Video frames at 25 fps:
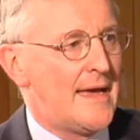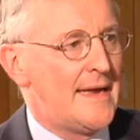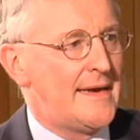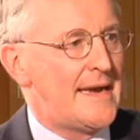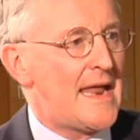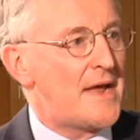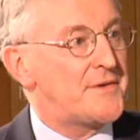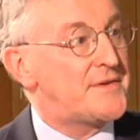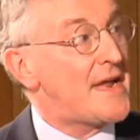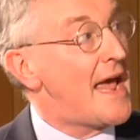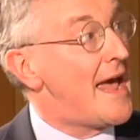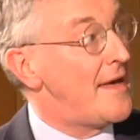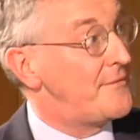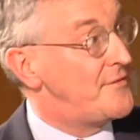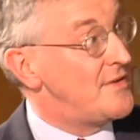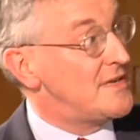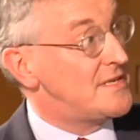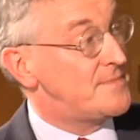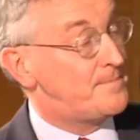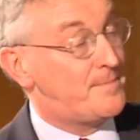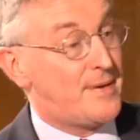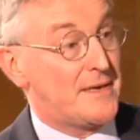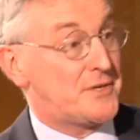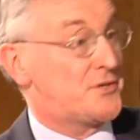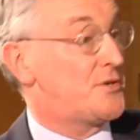Now, Dad,
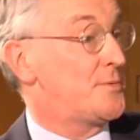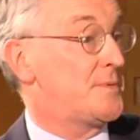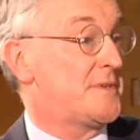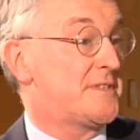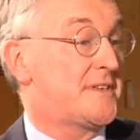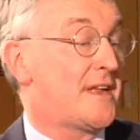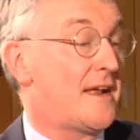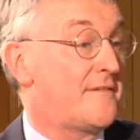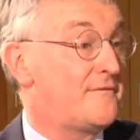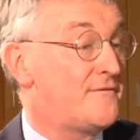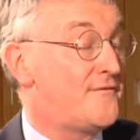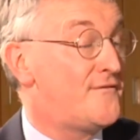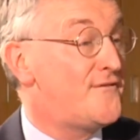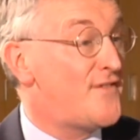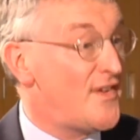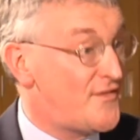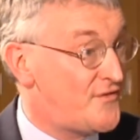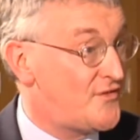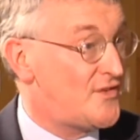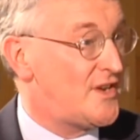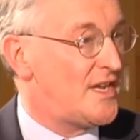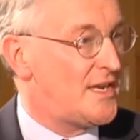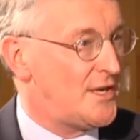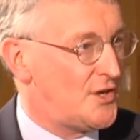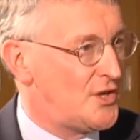this picture was done
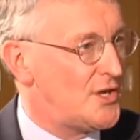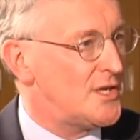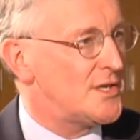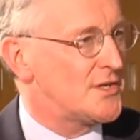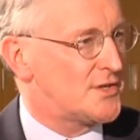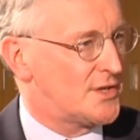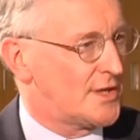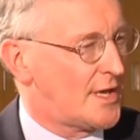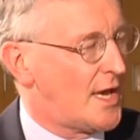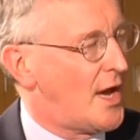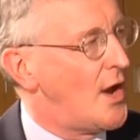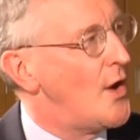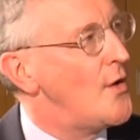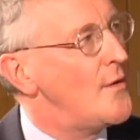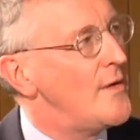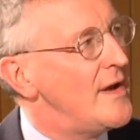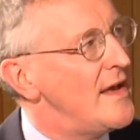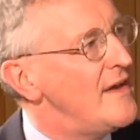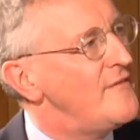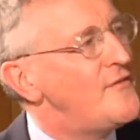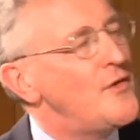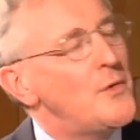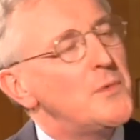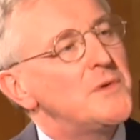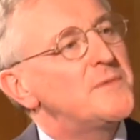15 years ago.
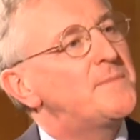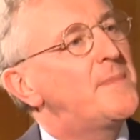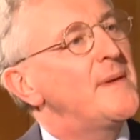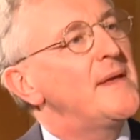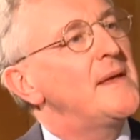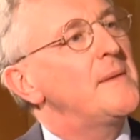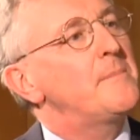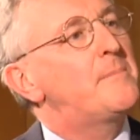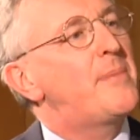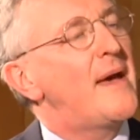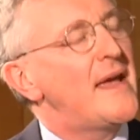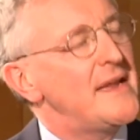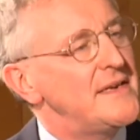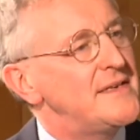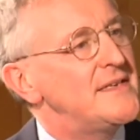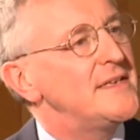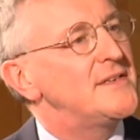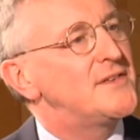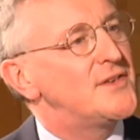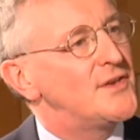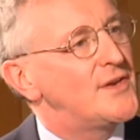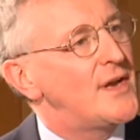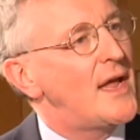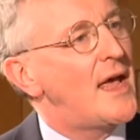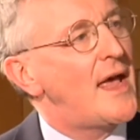If it was being
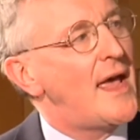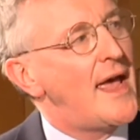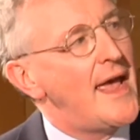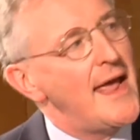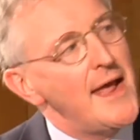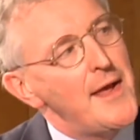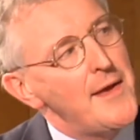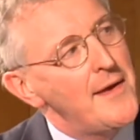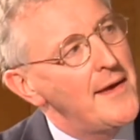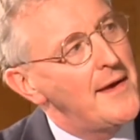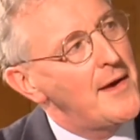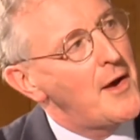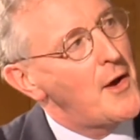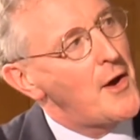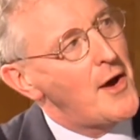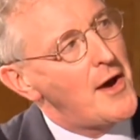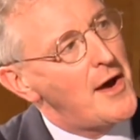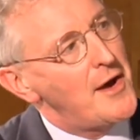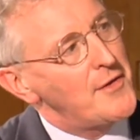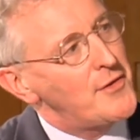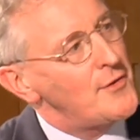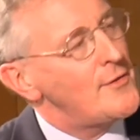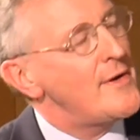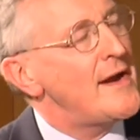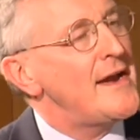painted today,
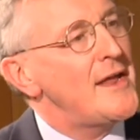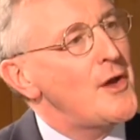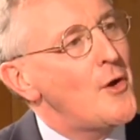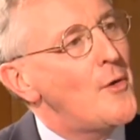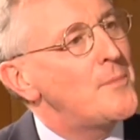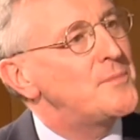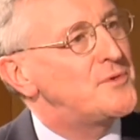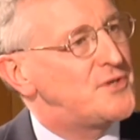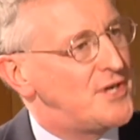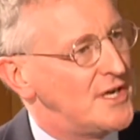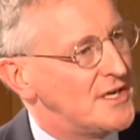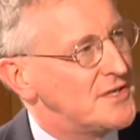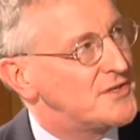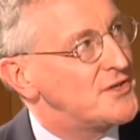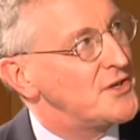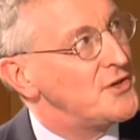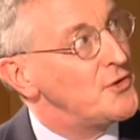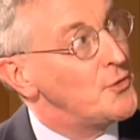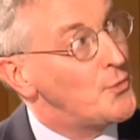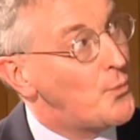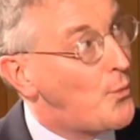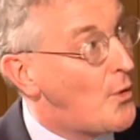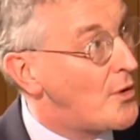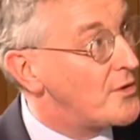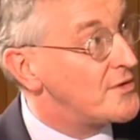are there any objects that
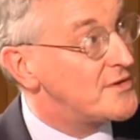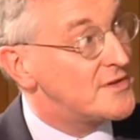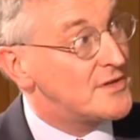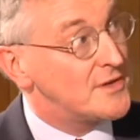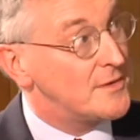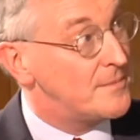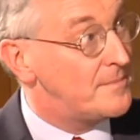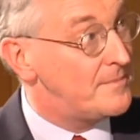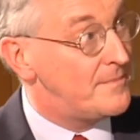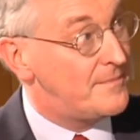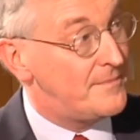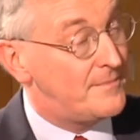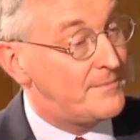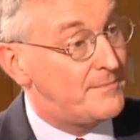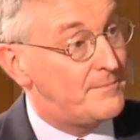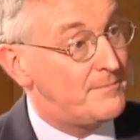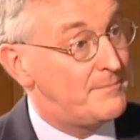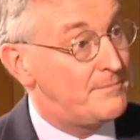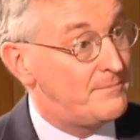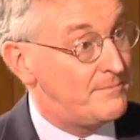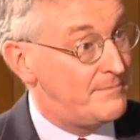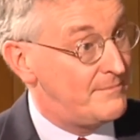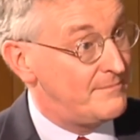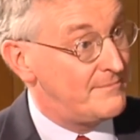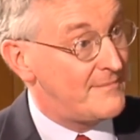you'd want to
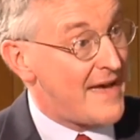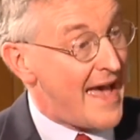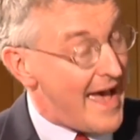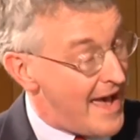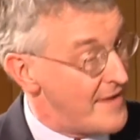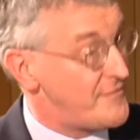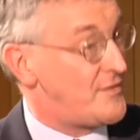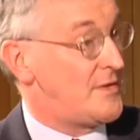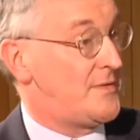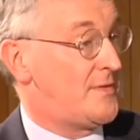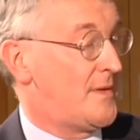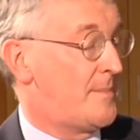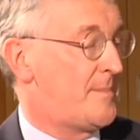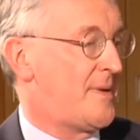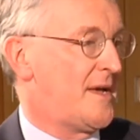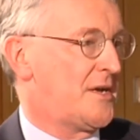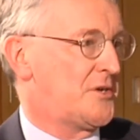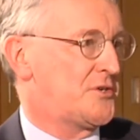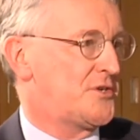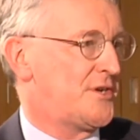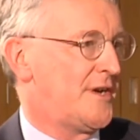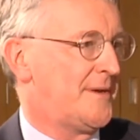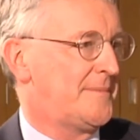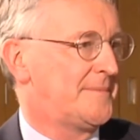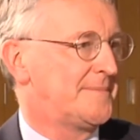have in the
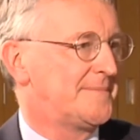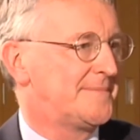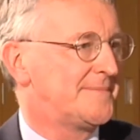picture?